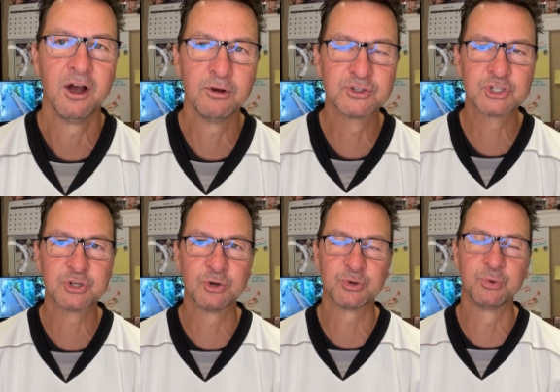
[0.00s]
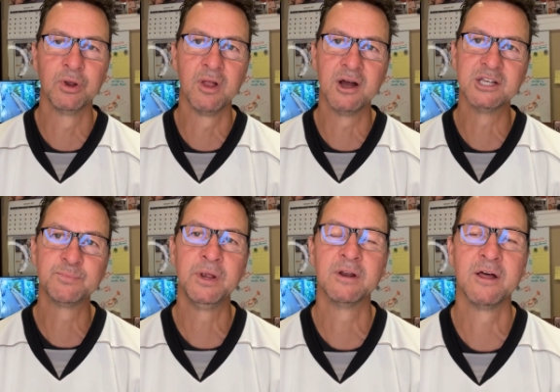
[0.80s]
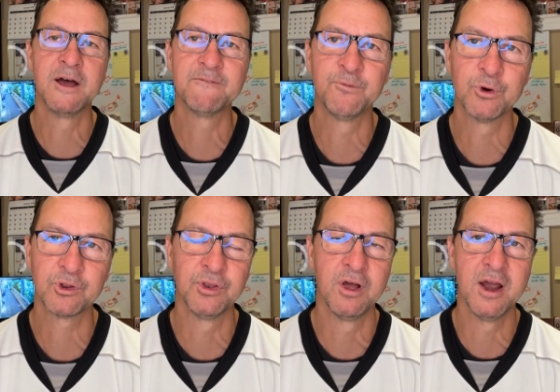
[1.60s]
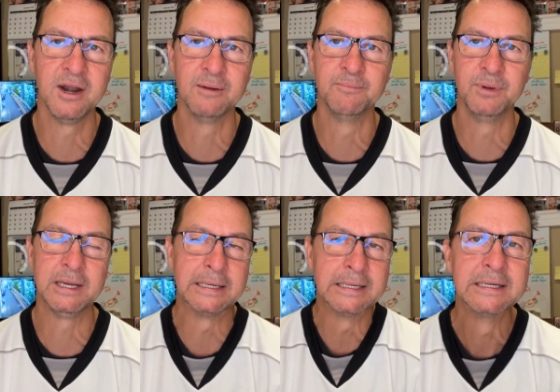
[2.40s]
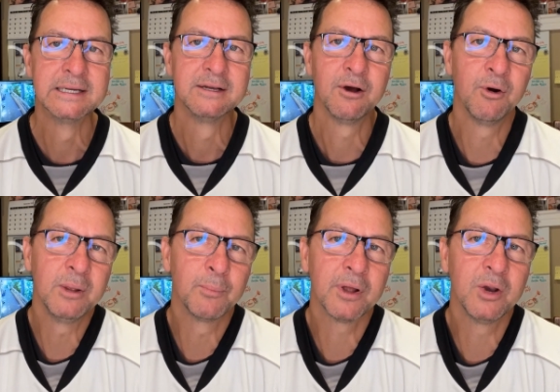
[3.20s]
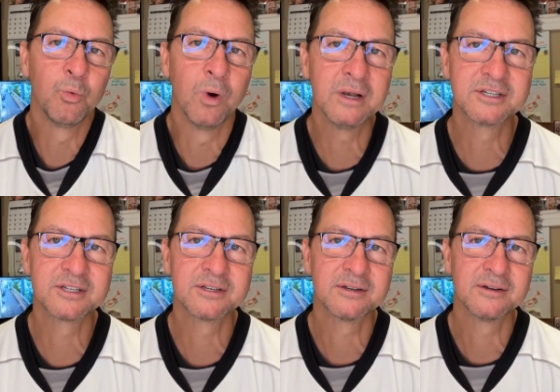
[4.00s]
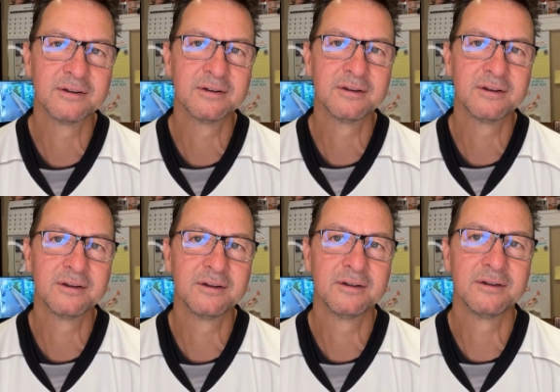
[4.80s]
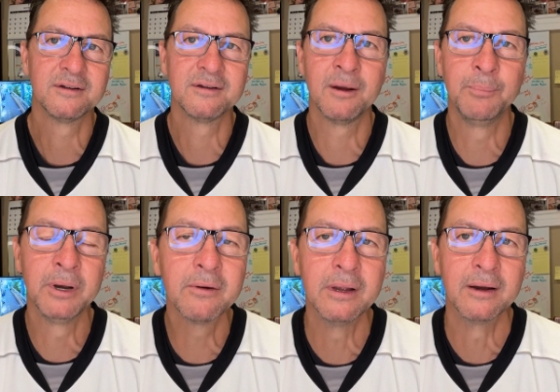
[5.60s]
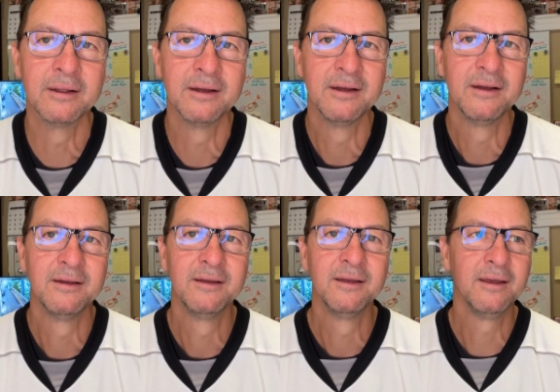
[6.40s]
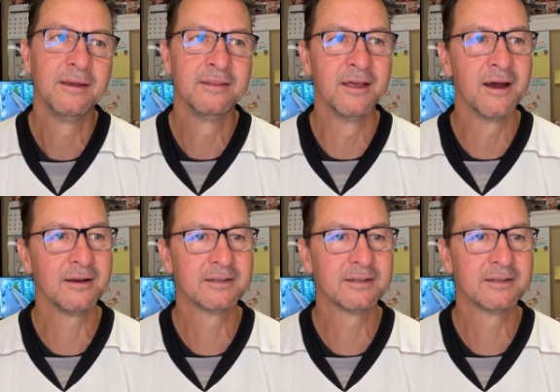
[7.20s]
I also start to realize being on that fourth line and being only played once, period, that,